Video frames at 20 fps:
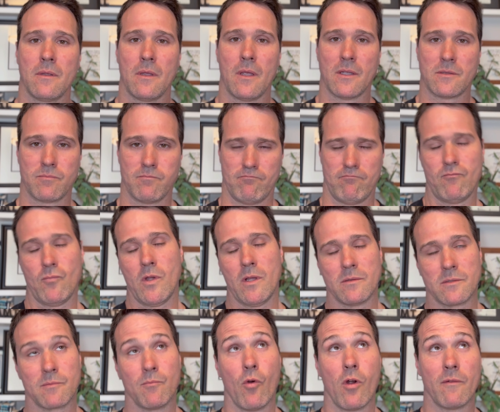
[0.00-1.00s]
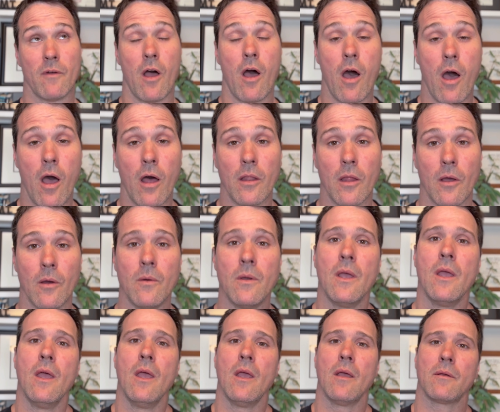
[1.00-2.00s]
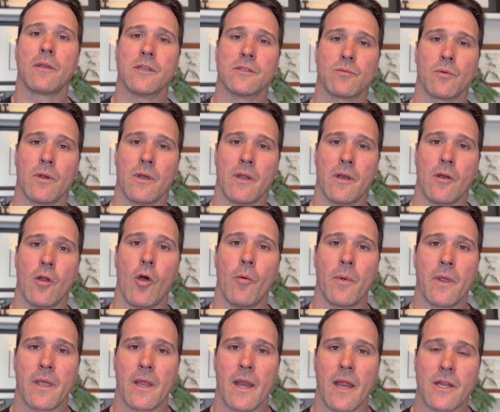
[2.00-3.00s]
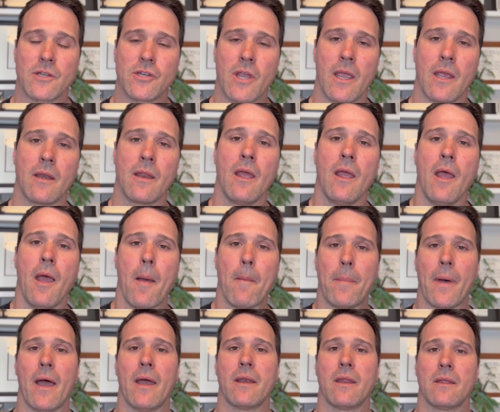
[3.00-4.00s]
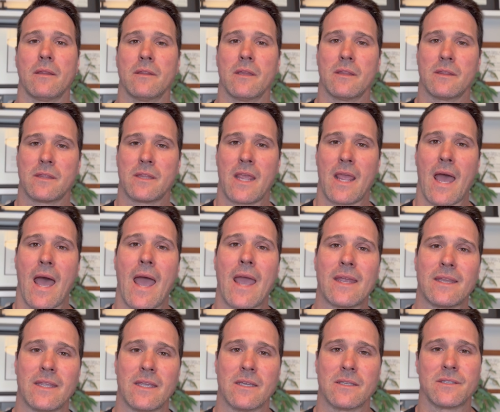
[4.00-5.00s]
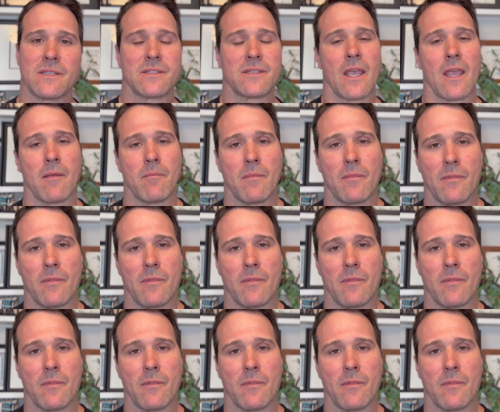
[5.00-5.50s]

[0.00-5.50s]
it's more of a hollow because we're in an open kinetic chain, but the idea is the same.